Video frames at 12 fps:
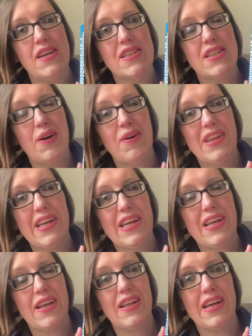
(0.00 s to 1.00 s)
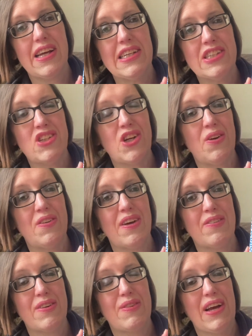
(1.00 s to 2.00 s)
So I think like it's June that I'm
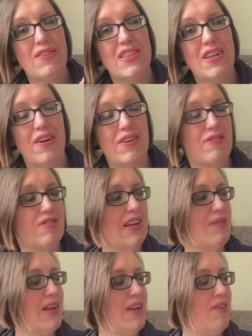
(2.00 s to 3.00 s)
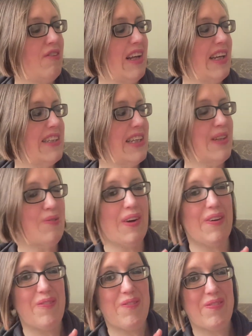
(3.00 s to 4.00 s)
going to be able to start reading my new releases,
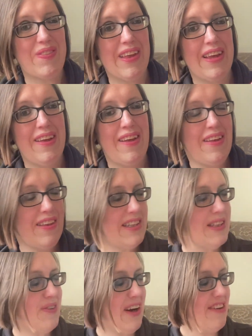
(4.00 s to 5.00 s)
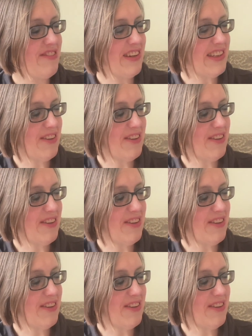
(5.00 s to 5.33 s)
but this is perfect.